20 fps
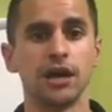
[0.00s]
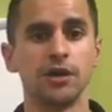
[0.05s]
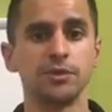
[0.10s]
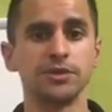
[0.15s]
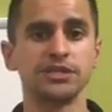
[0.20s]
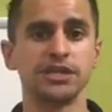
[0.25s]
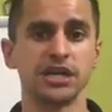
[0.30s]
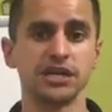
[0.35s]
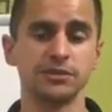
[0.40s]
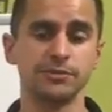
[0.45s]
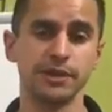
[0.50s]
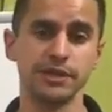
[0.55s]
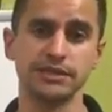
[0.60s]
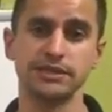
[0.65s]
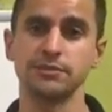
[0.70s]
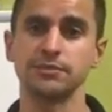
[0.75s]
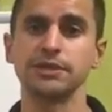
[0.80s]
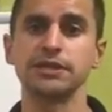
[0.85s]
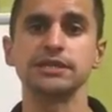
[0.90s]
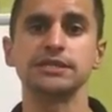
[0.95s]
We talked about
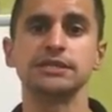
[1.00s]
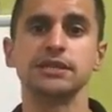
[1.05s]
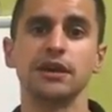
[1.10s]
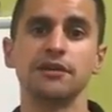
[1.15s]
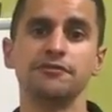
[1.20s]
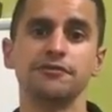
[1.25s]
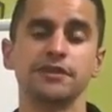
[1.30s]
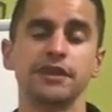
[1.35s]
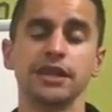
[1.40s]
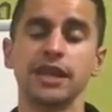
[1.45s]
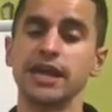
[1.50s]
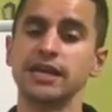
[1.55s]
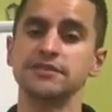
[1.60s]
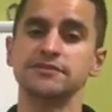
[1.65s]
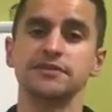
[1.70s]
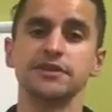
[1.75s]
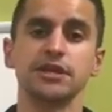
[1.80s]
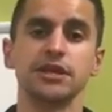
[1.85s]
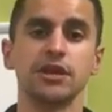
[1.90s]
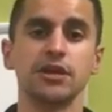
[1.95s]
some of this stuff in the
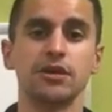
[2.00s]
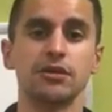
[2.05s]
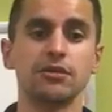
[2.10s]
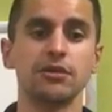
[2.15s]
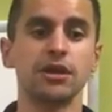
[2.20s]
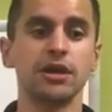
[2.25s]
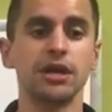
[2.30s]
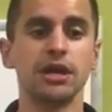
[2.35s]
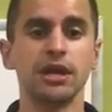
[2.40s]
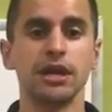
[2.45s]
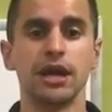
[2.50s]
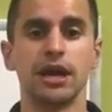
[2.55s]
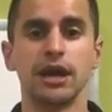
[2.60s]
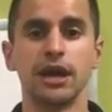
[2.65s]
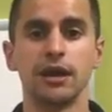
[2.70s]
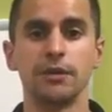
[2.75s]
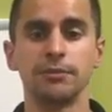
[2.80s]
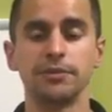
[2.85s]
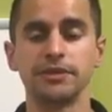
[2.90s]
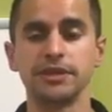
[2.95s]
last video,
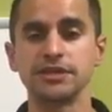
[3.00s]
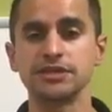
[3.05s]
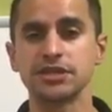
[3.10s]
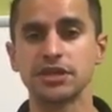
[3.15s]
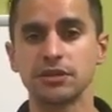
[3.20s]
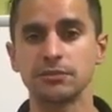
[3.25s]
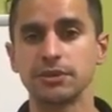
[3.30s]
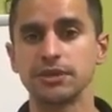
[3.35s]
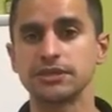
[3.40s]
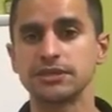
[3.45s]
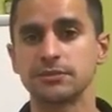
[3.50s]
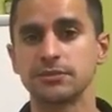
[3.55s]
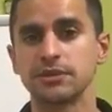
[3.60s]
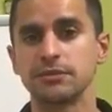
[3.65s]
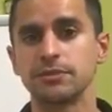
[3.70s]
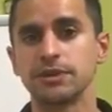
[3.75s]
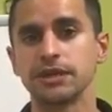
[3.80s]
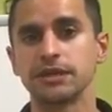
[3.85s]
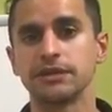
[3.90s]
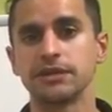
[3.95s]
but these are going to be some of
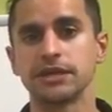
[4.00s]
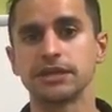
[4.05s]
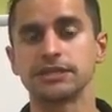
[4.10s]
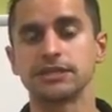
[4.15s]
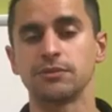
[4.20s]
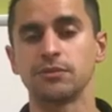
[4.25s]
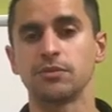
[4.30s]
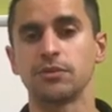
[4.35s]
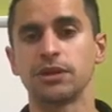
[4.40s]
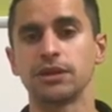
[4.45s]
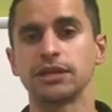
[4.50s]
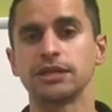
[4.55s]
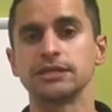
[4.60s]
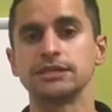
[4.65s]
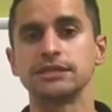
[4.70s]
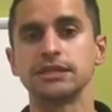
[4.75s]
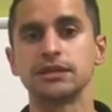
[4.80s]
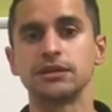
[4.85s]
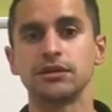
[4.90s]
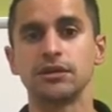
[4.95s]
the big things that we want to
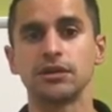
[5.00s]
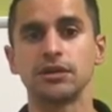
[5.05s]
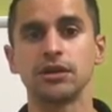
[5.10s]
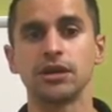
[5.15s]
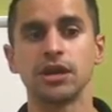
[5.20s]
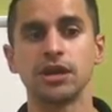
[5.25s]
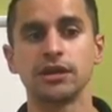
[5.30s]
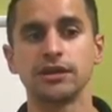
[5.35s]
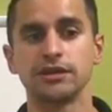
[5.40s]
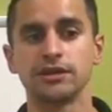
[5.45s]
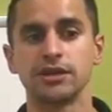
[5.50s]
consider